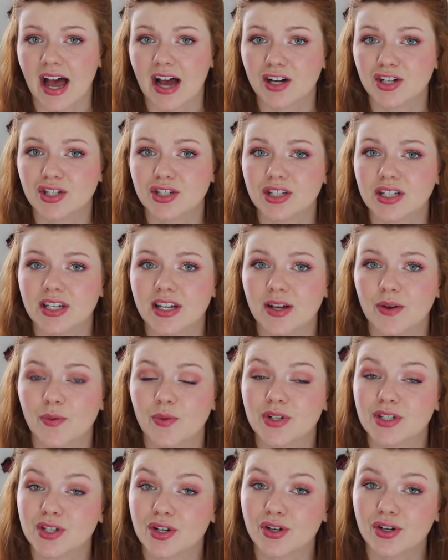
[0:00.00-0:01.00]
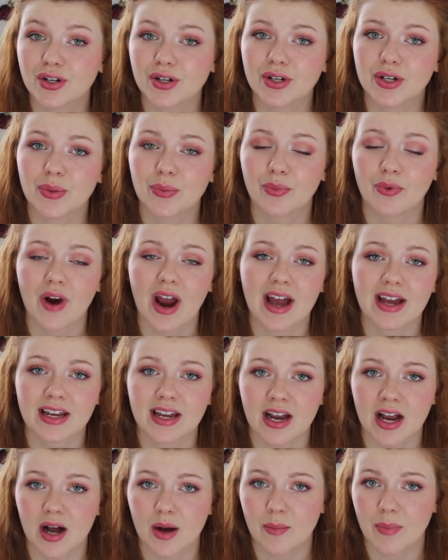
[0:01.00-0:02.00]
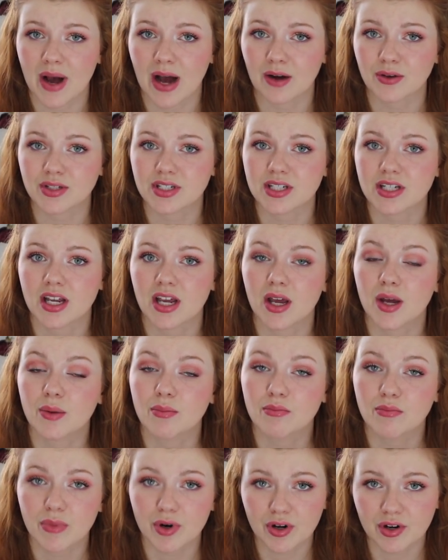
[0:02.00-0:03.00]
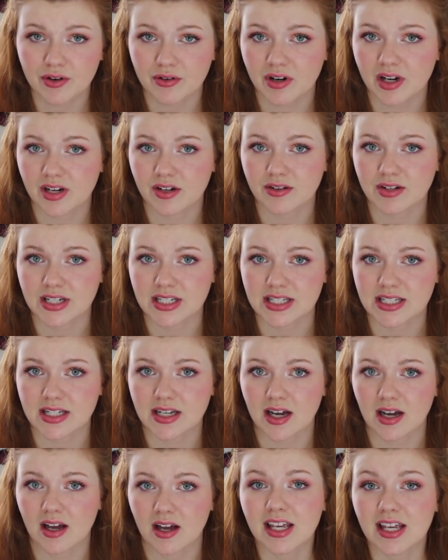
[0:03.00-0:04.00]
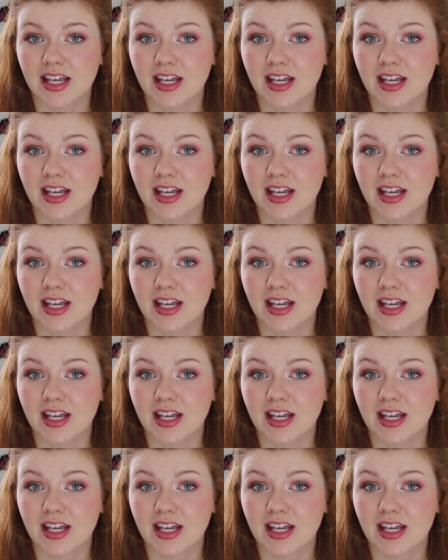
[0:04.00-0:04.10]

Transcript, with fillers: actually was heard bragging about murdering Christa.